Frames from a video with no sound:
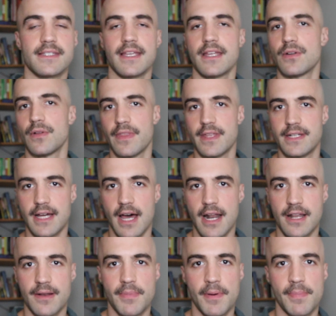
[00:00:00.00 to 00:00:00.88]
Send all the
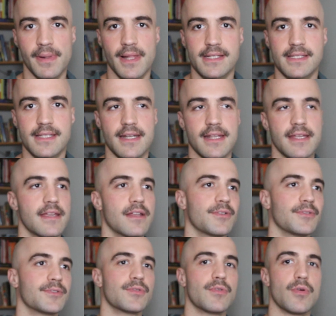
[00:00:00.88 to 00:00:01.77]
data to Perplexity,
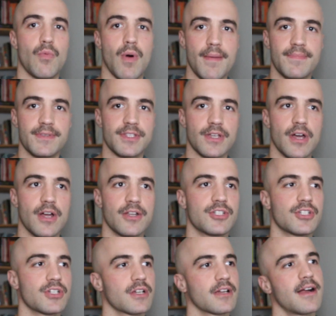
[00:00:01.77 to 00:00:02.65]
it'll do a web
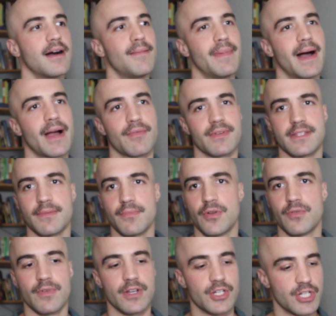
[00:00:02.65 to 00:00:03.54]
search, come back with some
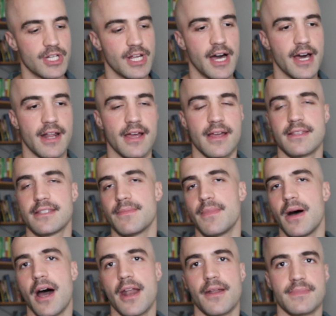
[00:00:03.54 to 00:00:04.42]
enriched data and
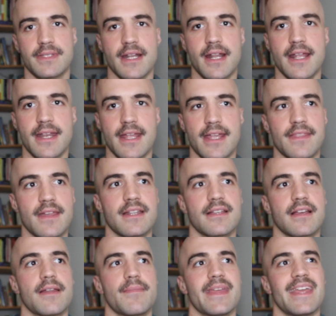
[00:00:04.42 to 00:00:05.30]
some items that I need that
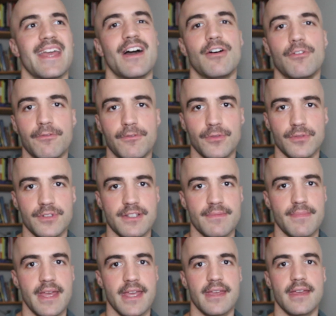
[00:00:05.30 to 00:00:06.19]
are going to be helpful
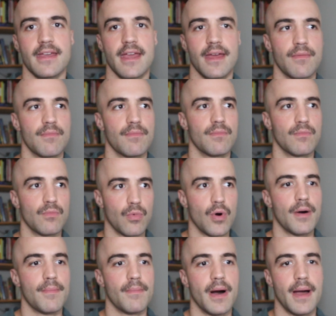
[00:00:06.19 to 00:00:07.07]
to me and
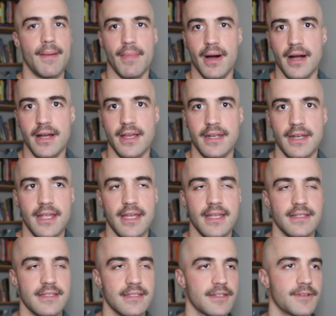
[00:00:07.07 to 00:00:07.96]
what my market
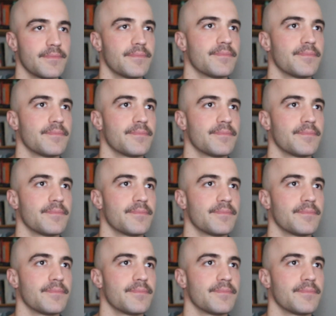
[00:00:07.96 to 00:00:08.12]
needs.